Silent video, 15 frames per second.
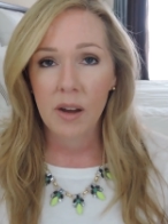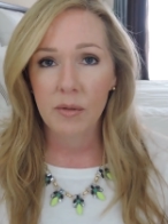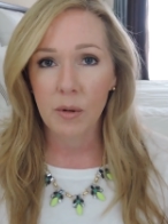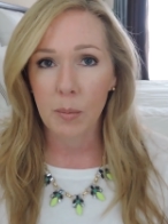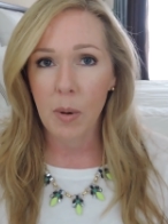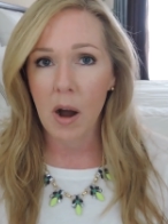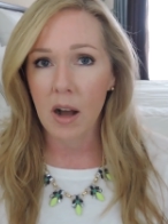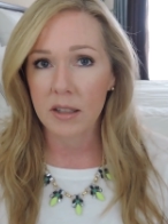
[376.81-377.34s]

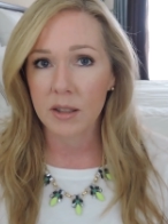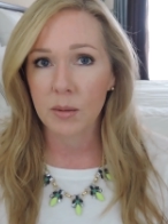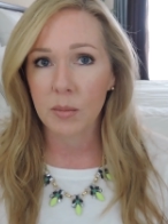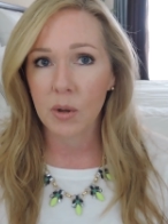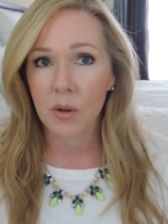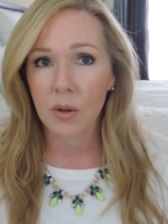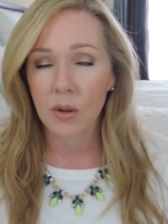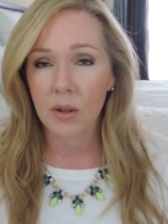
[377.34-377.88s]
for
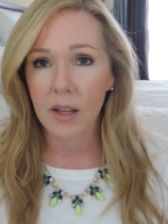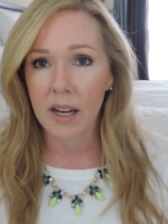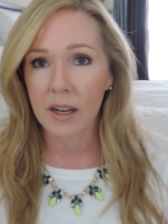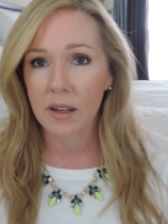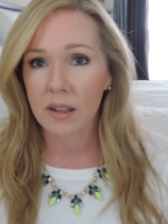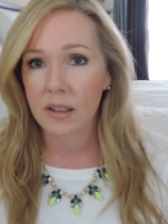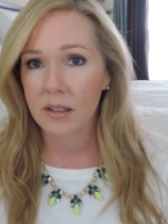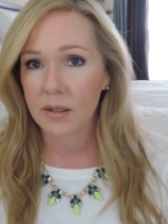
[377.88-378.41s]
possible
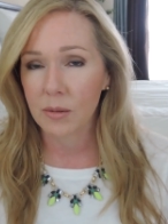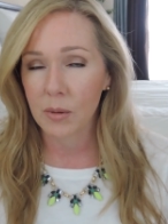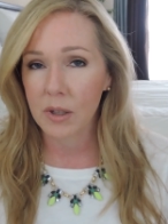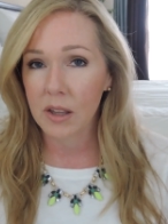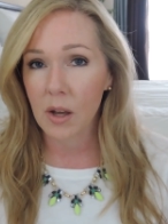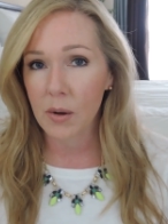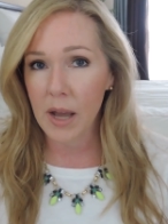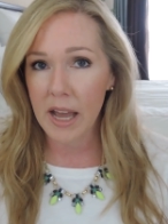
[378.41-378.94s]
like
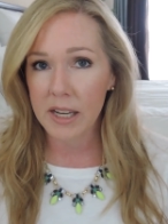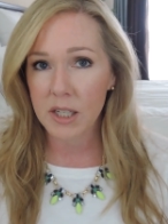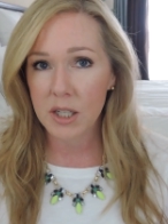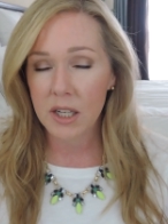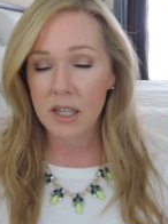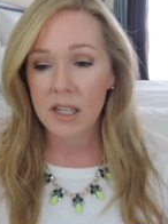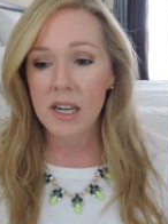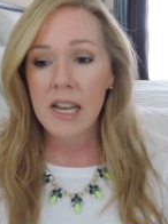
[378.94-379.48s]

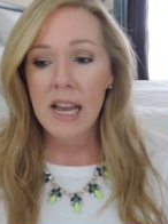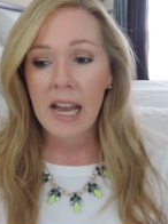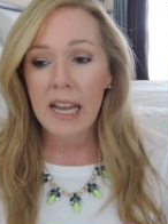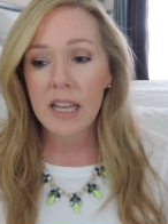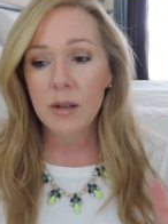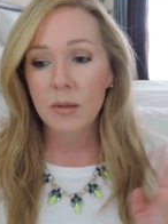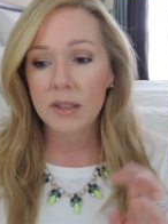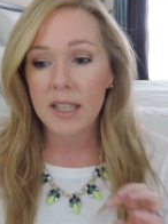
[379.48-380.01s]
relocation.
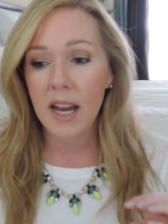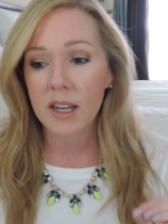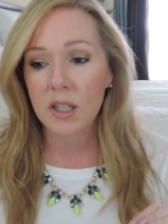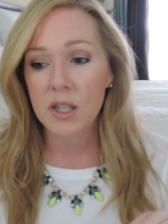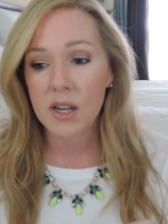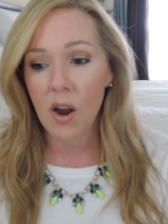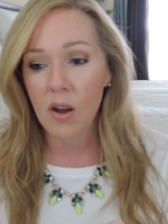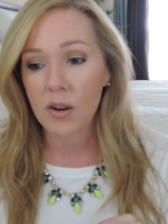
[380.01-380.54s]
It was
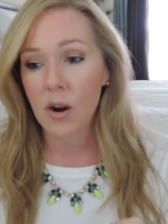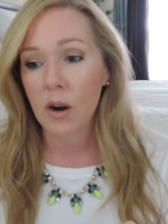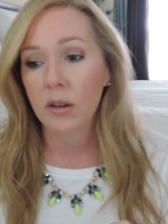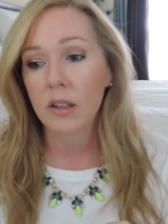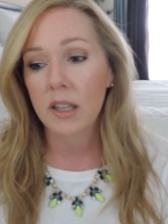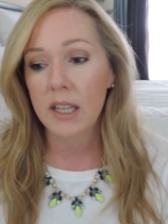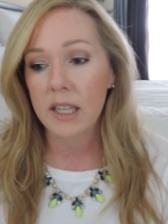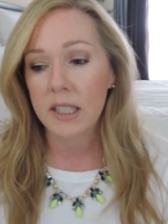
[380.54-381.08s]
actually on
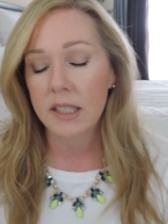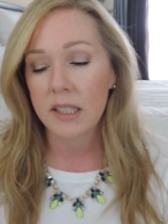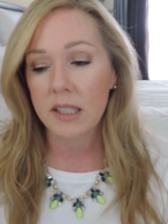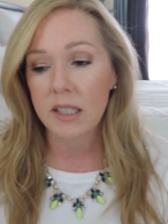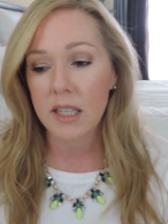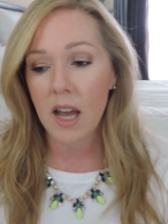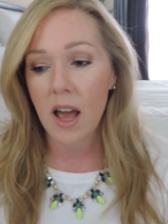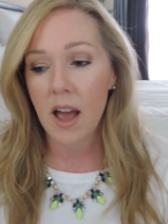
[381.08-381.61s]
our
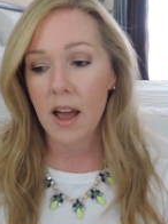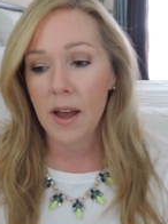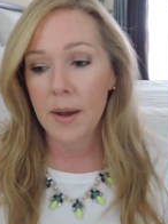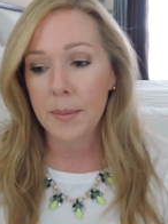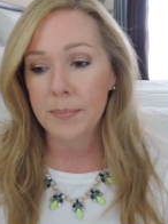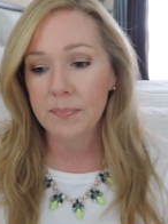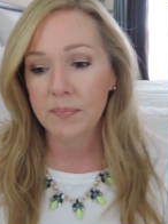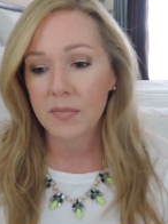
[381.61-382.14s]
list,
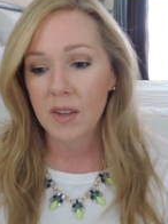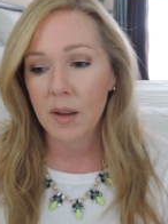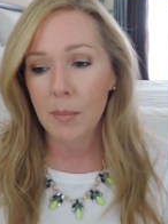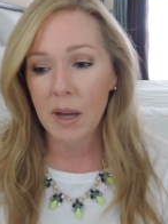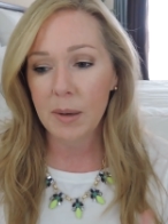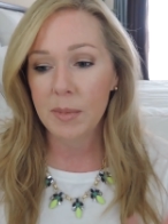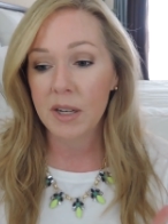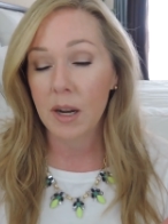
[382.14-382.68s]
um,
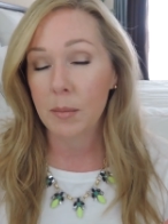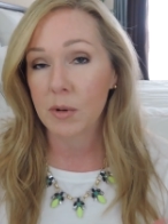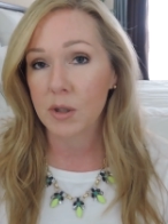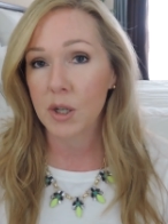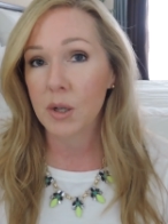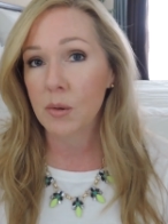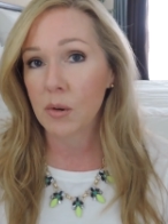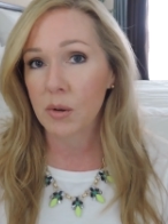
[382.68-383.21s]
might have been number
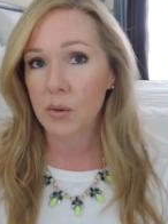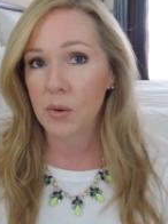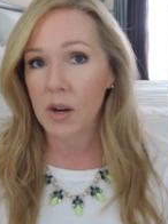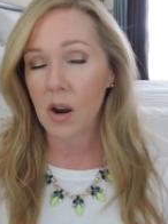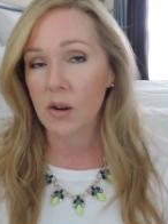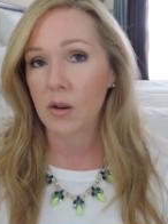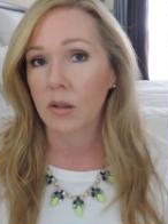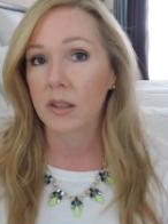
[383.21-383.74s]
two or three
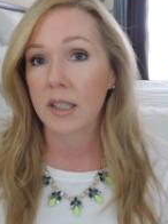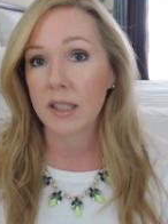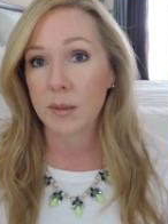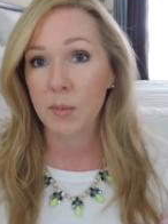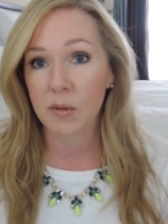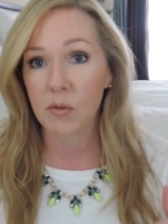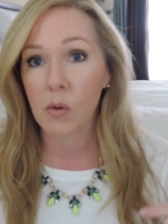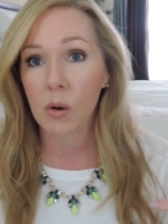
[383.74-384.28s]
on our
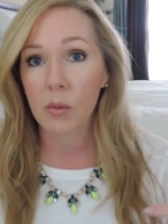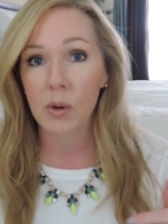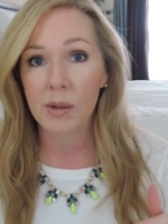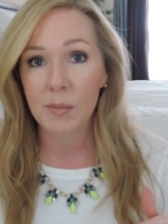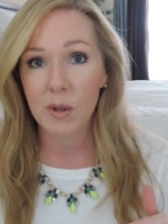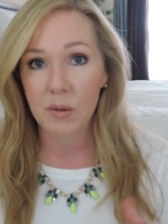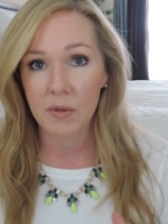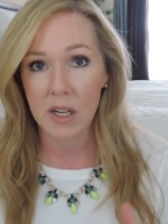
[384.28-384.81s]
list before we
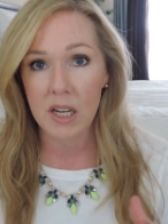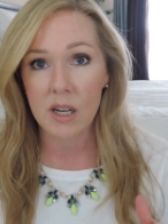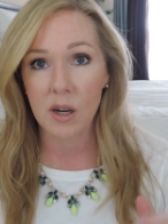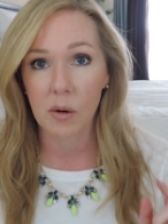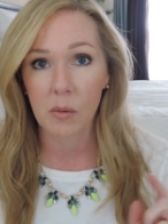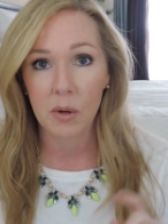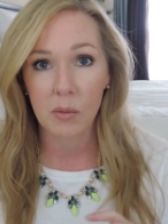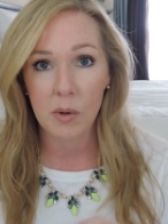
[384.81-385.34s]
moved
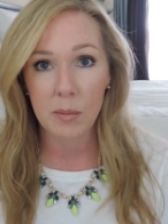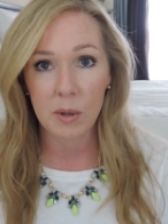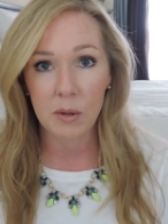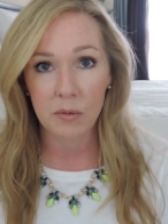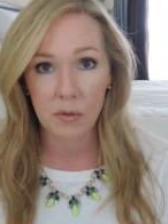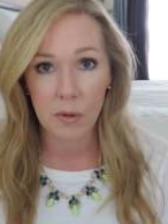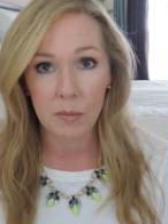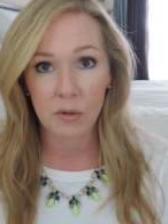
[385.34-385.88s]
here when we
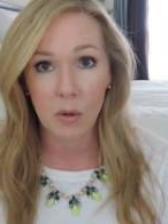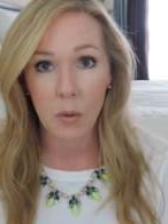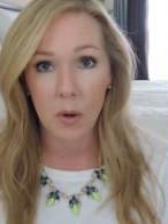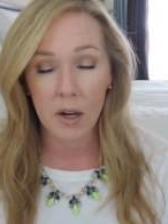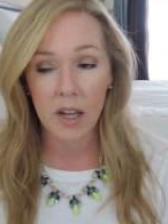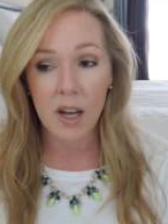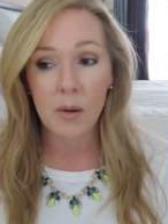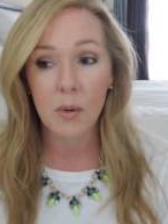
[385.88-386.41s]
moved from
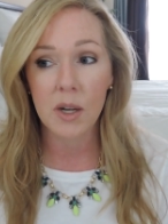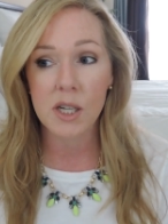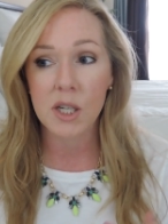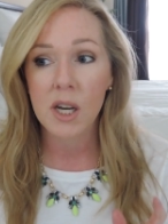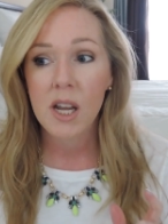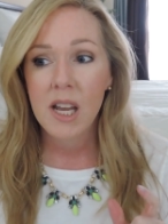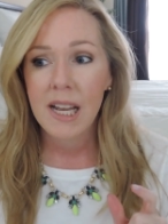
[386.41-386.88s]
Florida, which